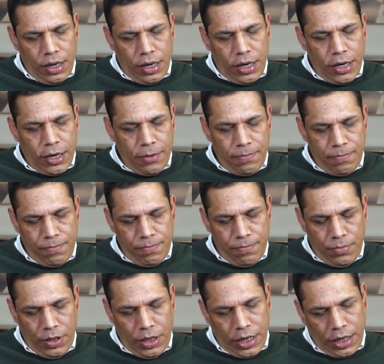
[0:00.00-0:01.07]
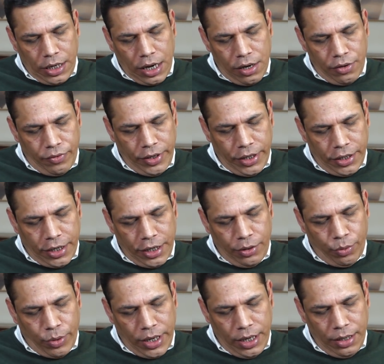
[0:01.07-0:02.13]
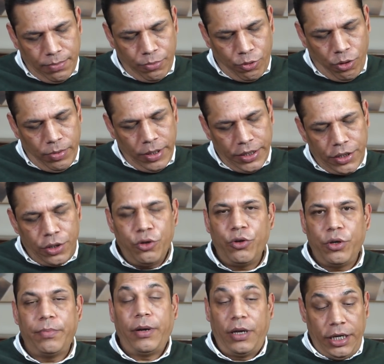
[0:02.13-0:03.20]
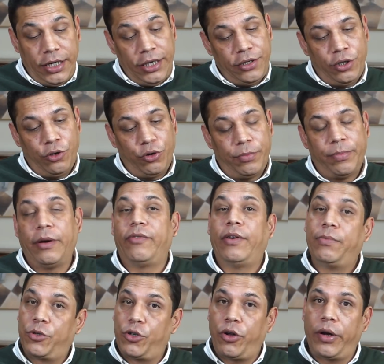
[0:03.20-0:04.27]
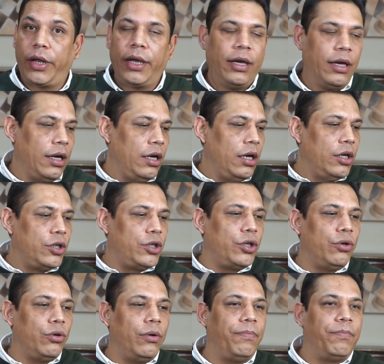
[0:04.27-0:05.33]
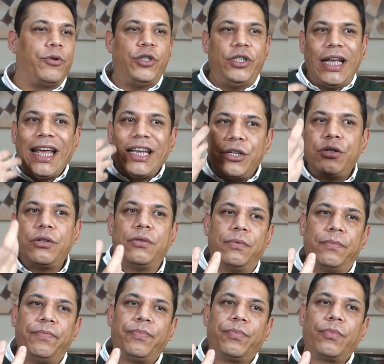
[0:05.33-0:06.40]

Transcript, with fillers: Um, yeah, I can't read it anywhere. Probably it's an Oedipal, it is an eau de parfum, sorry. So projection